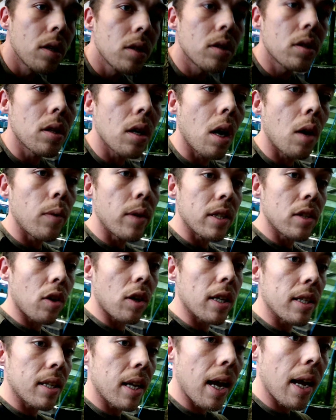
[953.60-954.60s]
So he's
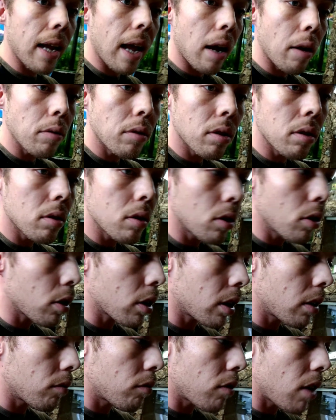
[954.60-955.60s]
got his head out,
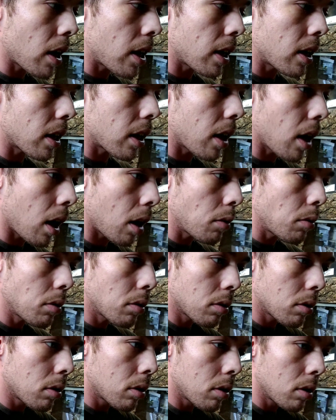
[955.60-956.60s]
looking ready to go.
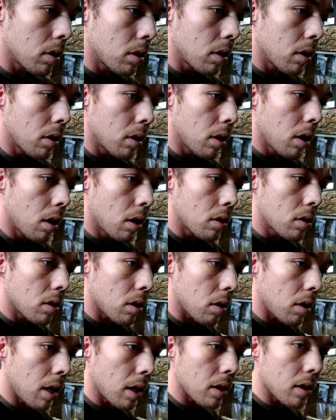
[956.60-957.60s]

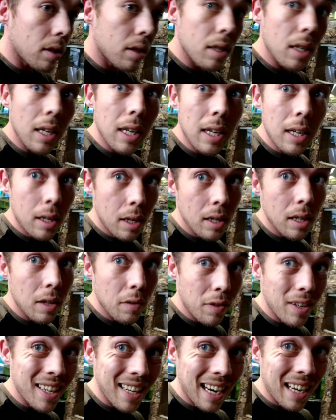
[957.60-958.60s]
So let's see
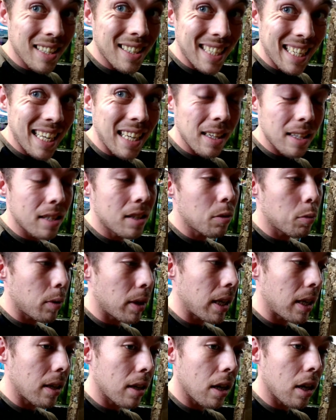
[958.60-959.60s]
if he can actually eat this
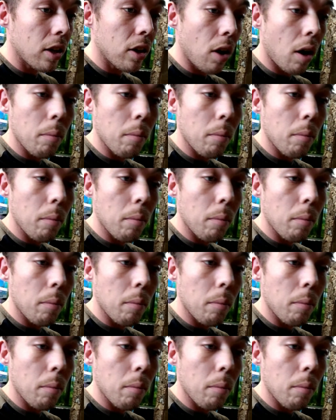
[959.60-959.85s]
week and